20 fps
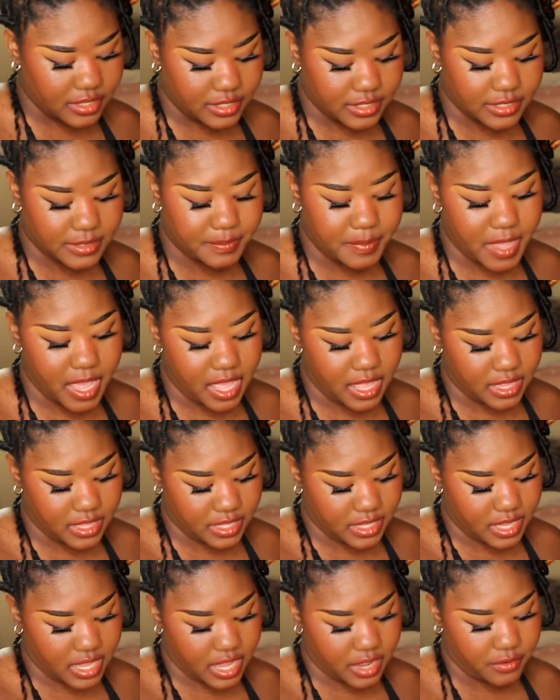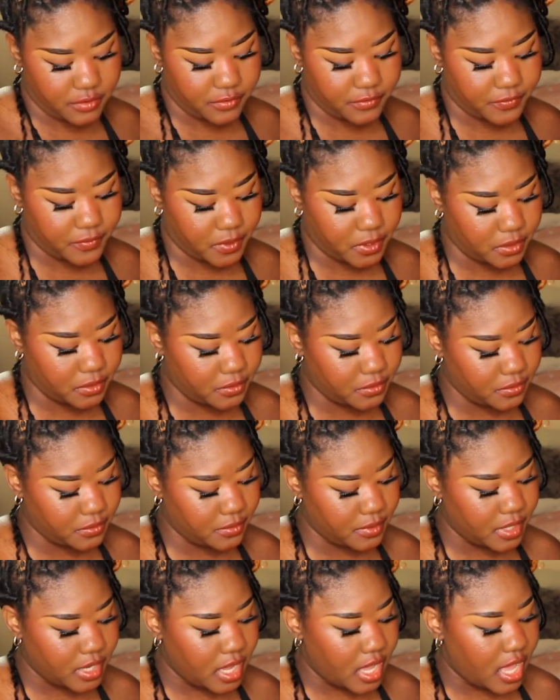this palette I
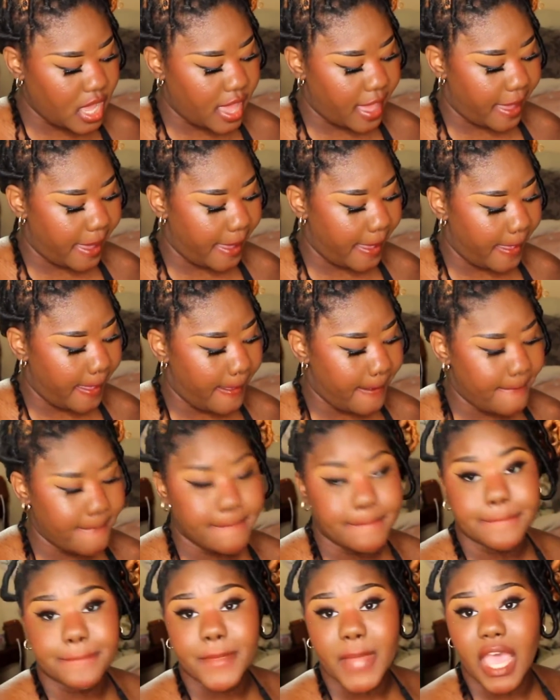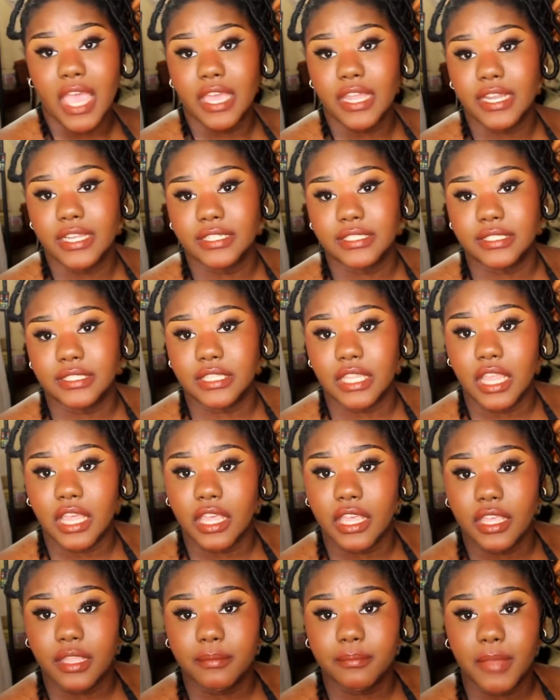reviewed, and I
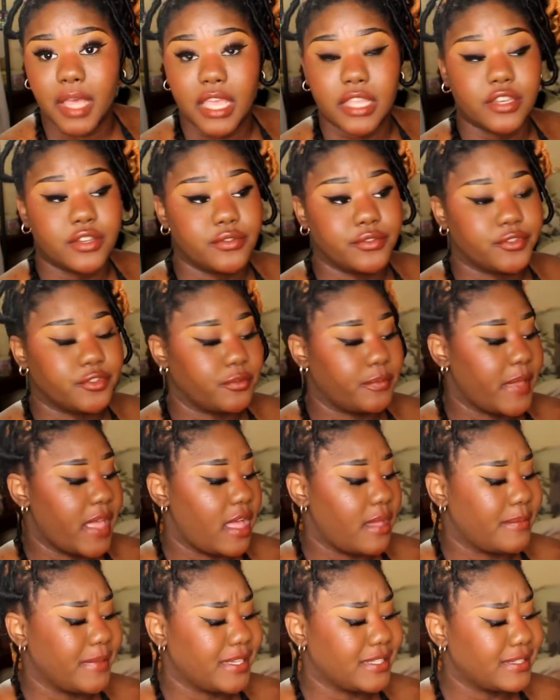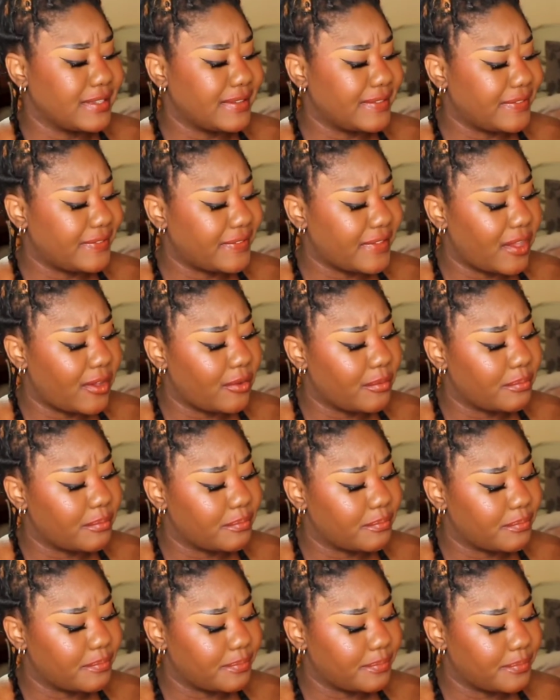in my neutral palette, because it felt
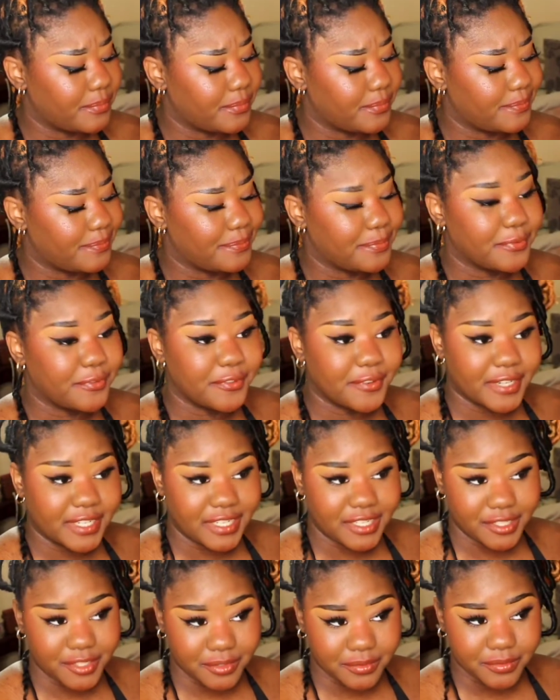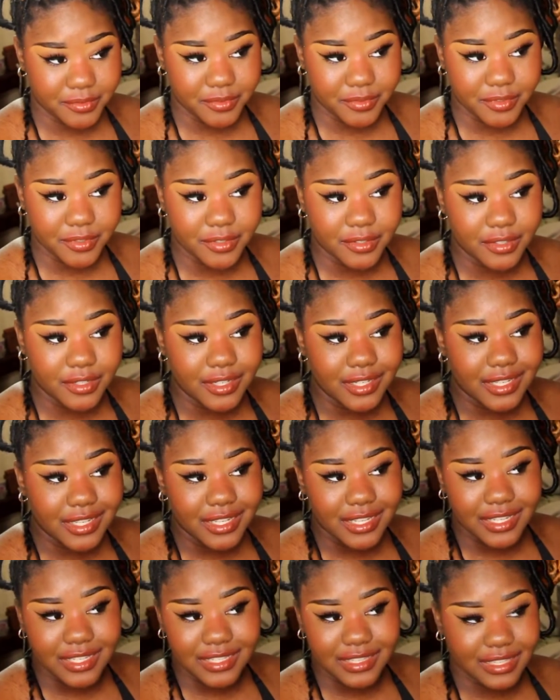pretty neutral.
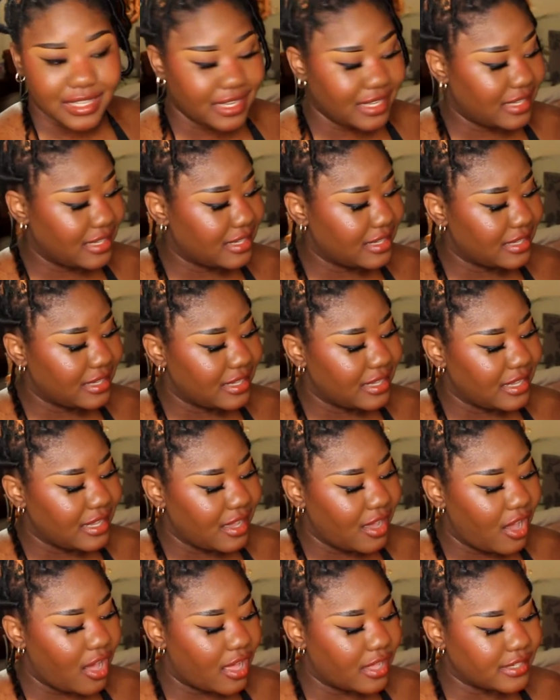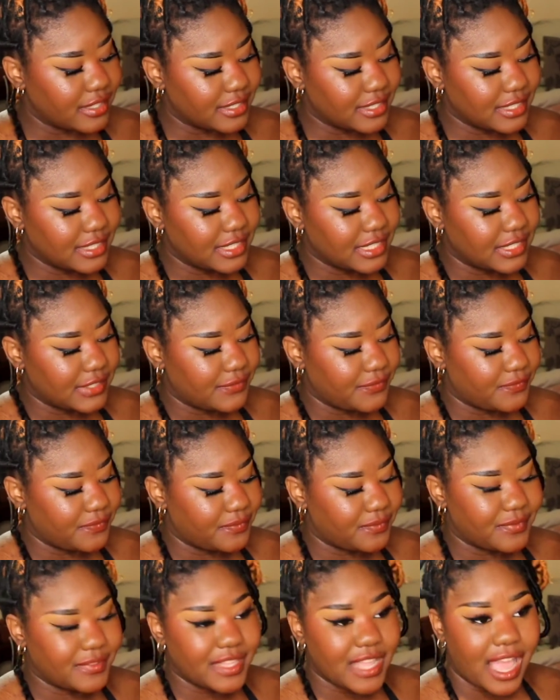Like honestly, this,
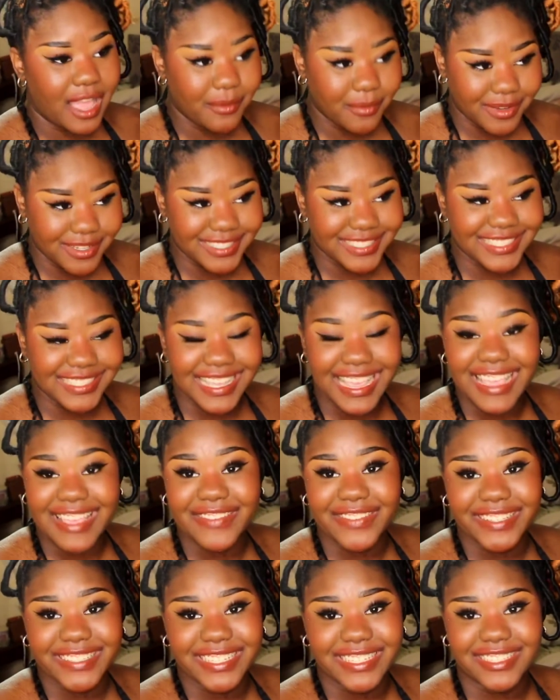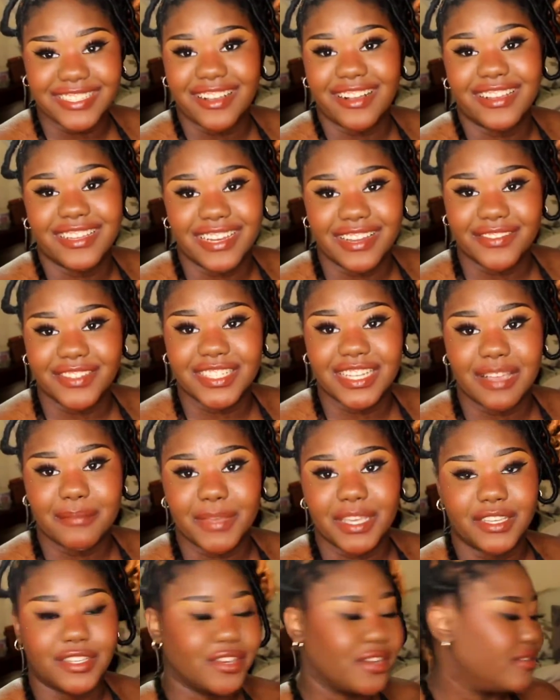I want to say it feels like chalk, and every time
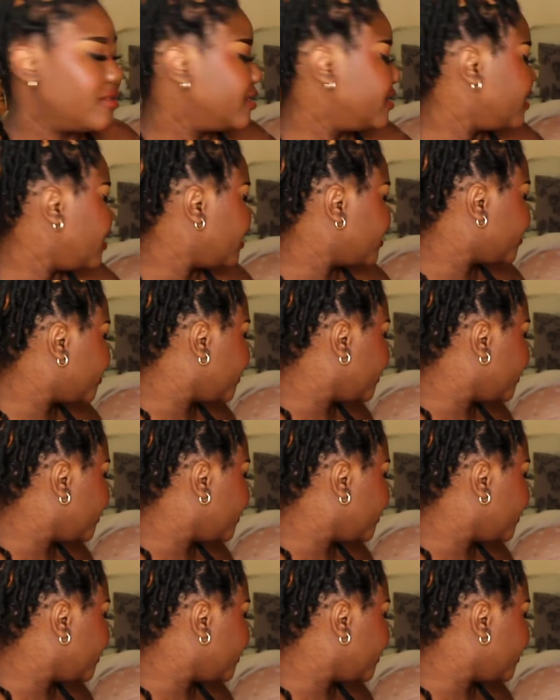I go to talk